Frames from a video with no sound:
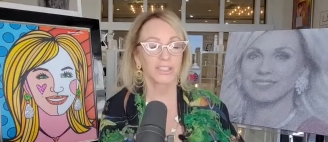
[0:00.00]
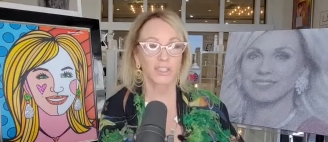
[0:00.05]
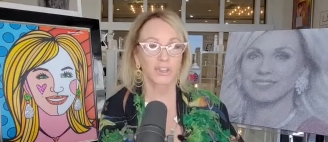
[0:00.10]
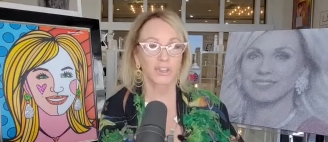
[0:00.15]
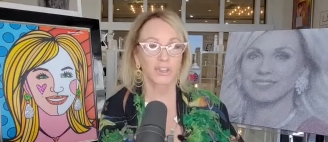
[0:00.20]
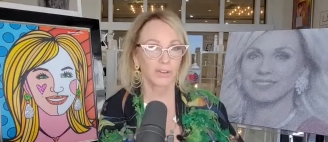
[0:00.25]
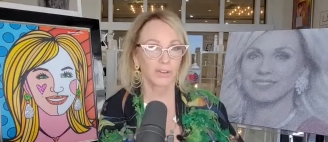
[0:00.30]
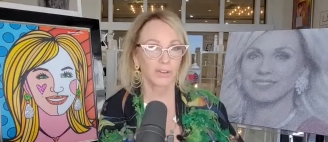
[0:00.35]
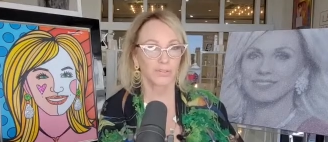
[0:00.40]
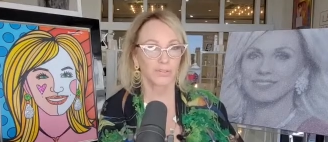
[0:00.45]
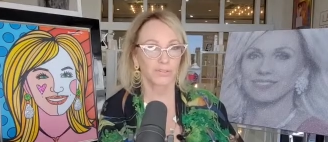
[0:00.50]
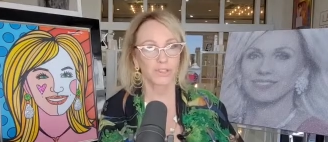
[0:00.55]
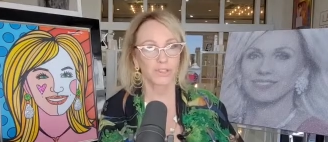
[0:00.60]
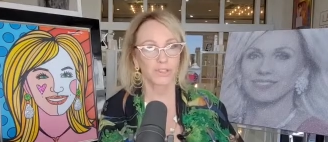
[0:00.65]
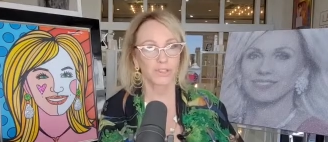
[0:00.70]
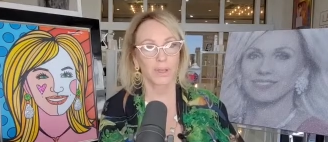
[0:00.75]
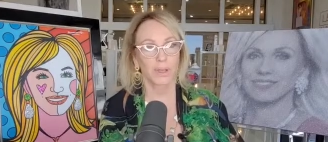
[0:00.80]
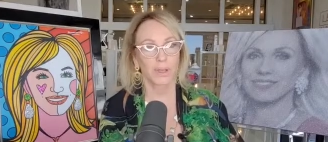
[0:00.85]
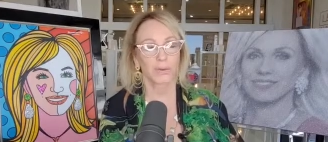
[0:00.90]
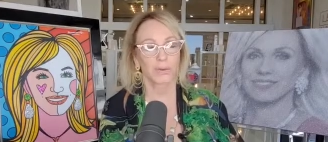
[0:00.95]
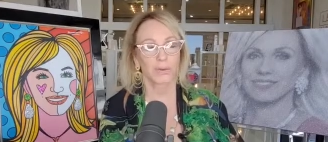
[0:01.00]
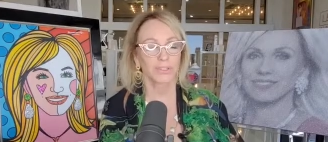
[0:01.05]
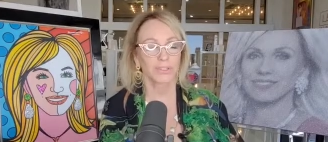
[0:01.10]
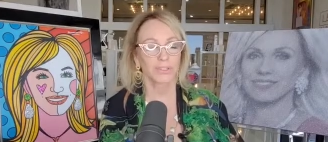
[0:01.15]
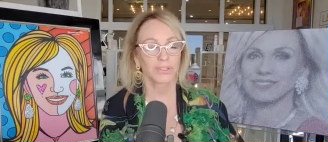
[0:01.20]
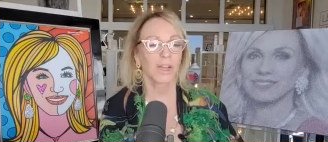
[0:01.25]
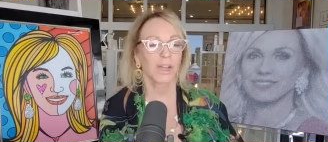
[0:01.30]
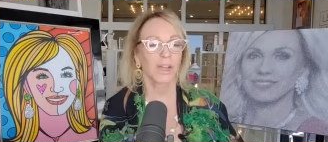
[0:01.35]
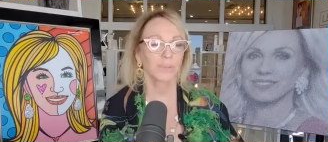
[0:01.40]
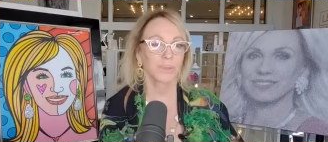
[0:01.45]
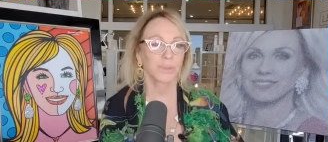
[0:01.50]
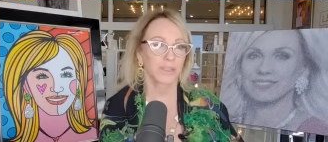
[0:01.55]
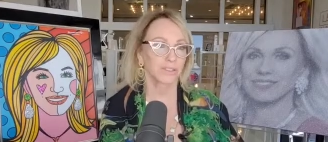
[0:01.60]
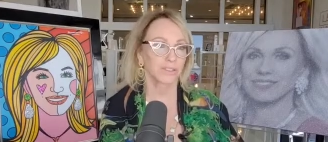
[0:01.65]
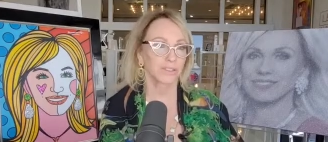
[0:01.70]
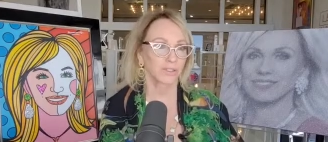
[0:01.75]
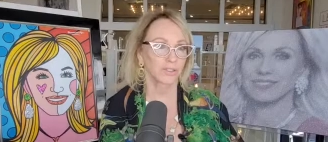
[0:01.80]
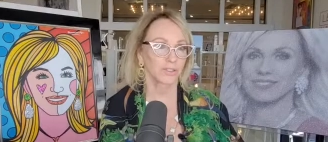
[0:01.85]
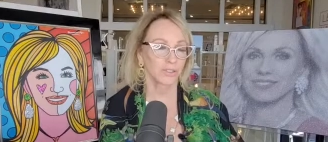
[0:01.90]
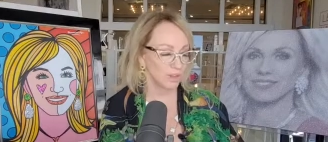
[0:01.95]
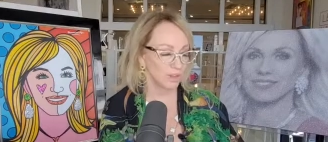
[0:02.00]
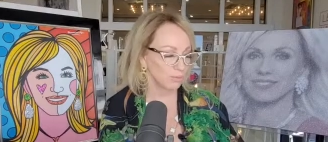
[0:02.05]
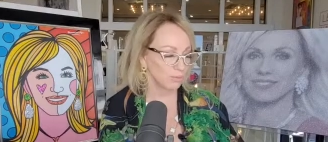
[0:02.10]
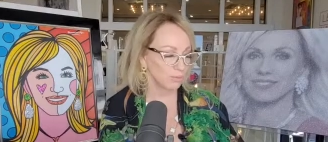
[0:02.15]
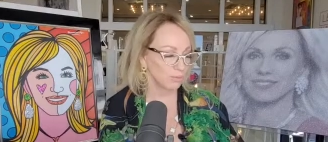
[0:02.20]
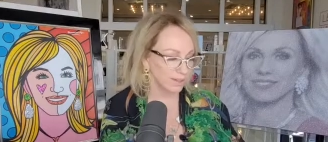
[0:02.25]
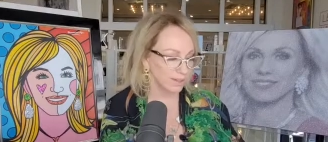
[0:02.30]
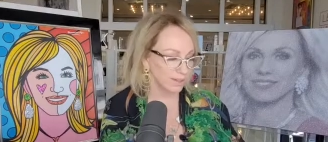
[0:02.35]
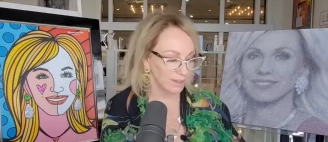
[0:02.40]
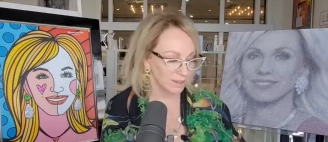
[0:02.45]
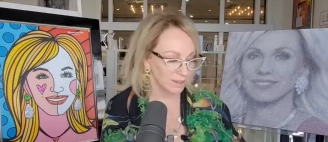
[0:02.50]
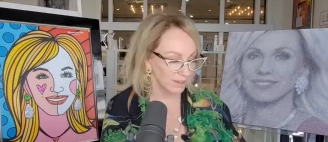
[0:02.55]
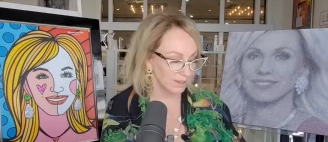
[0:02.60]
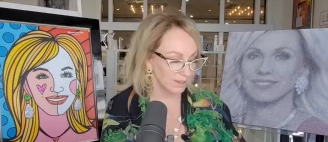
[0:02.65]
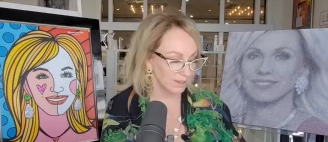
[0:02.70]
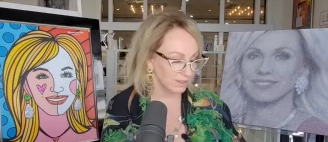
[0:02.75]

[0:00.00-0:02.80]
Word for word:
Speaker 1: cried for 2 hours. God bless her. Mm-hmm. Oh, my God.